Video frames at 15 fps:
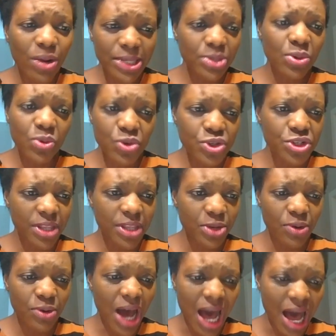only solution
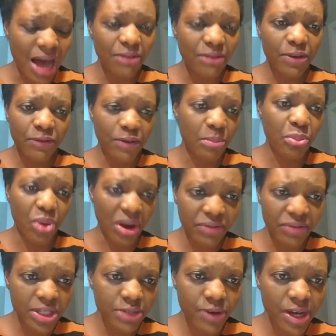that you have for
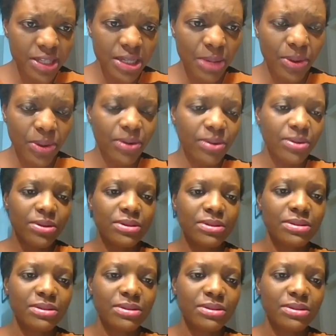breakfast, for example?